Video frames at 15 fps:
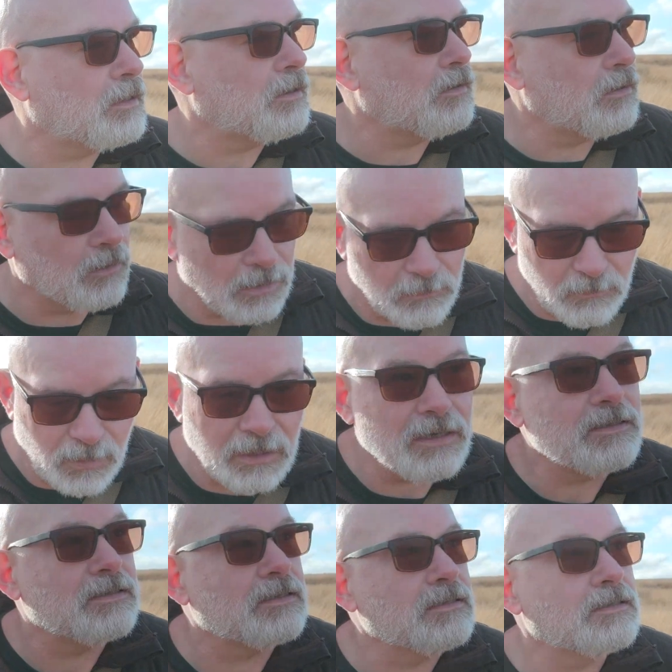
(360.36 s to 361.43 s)
Them
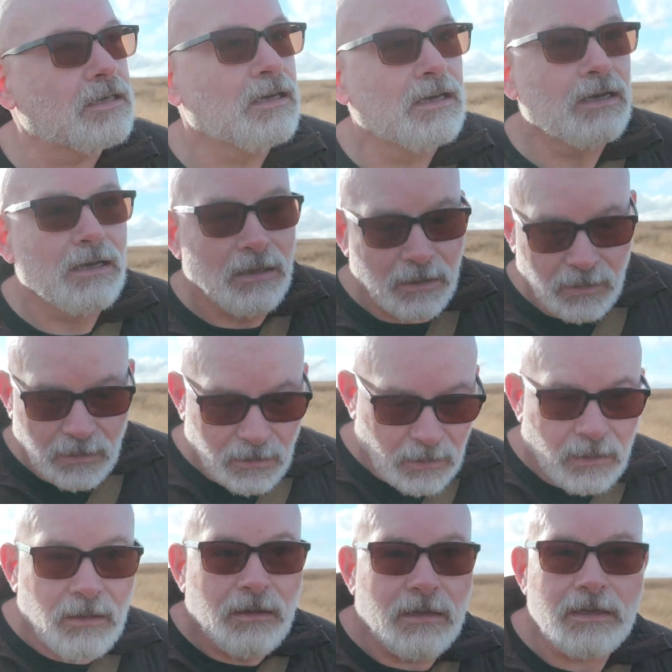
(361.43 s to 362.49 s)
places.
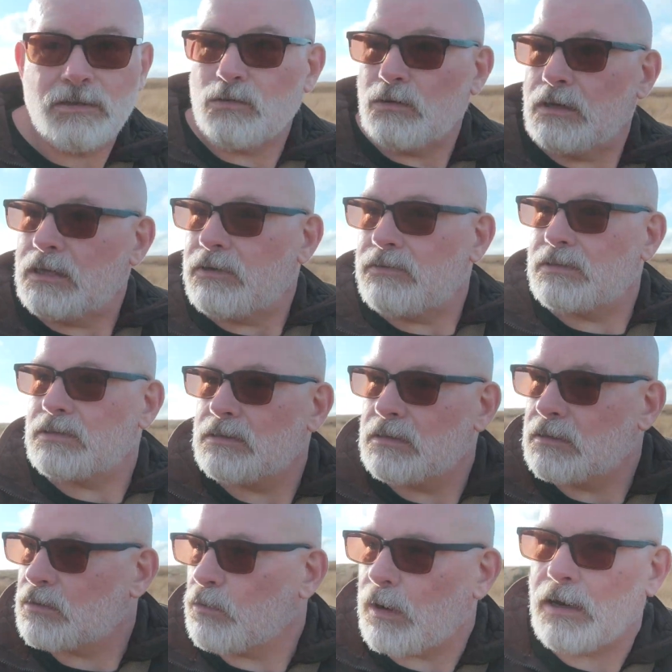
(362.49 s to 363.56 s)
This one here
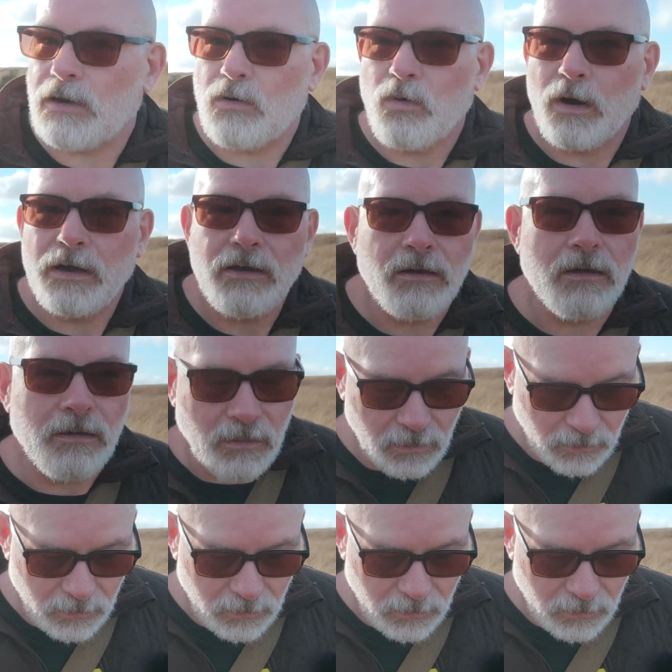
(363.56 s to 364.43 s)
is quite quiet,